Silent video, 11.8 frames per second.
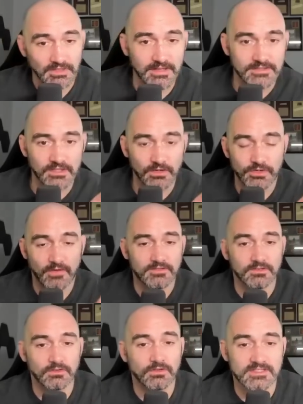And so you have
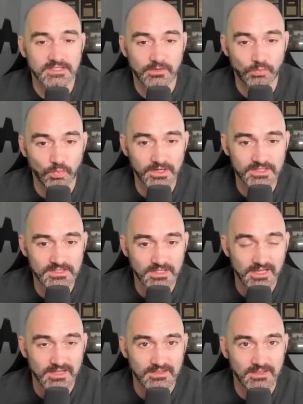to look and say, what is
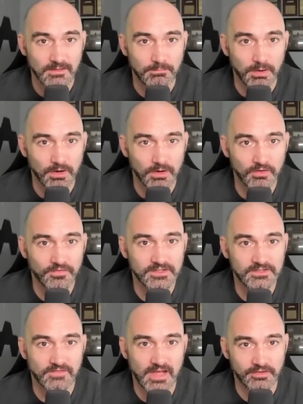the
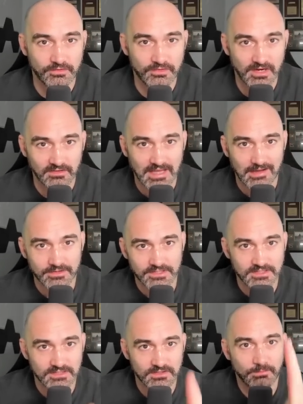perfect value that allows
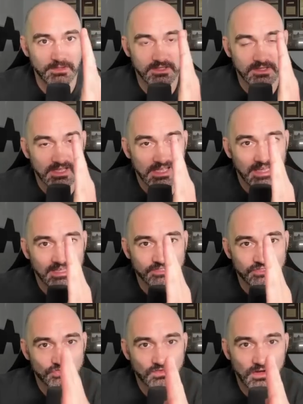us to be a
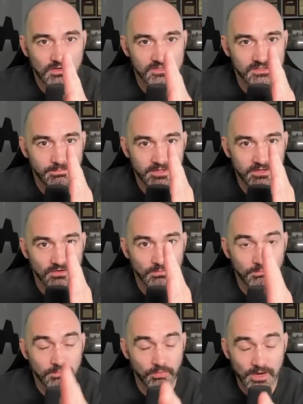strong spear
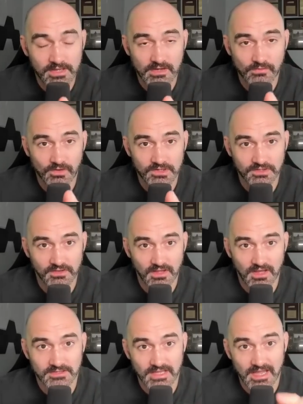breaking Russian
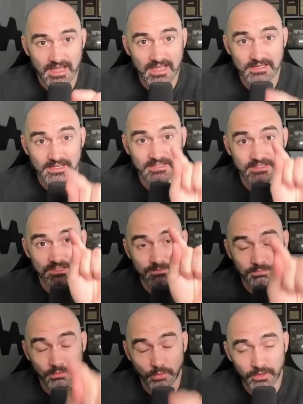lines and
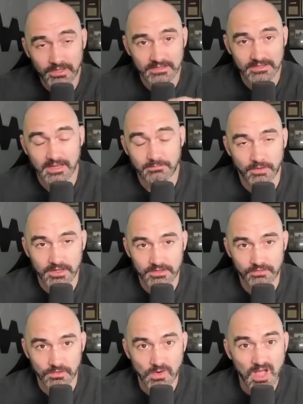exploiting that
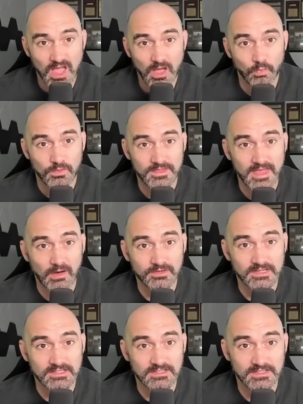breakthrough without
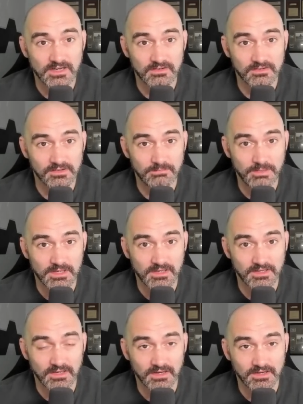necessarily
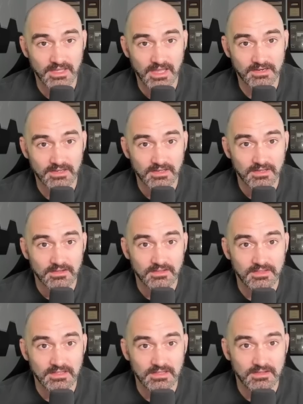being, again,
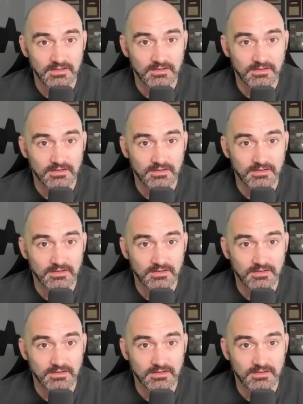the